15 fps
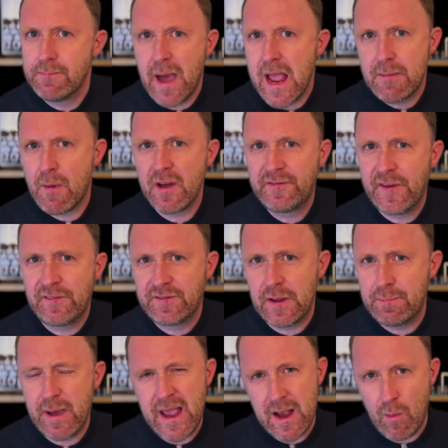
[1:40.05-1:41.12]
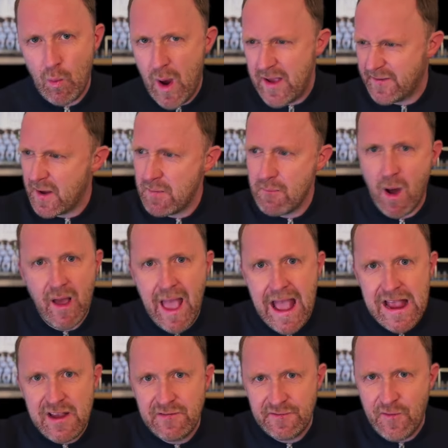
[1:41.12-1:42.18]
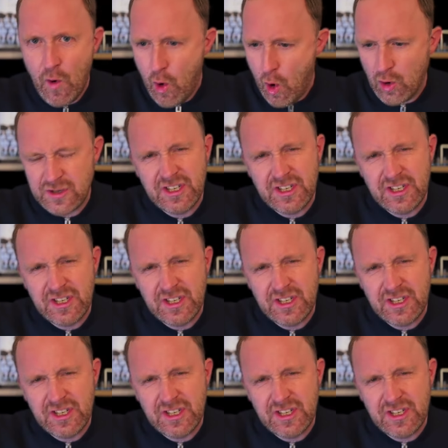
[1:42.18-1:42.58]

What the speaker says: paying my 50p and waving my A4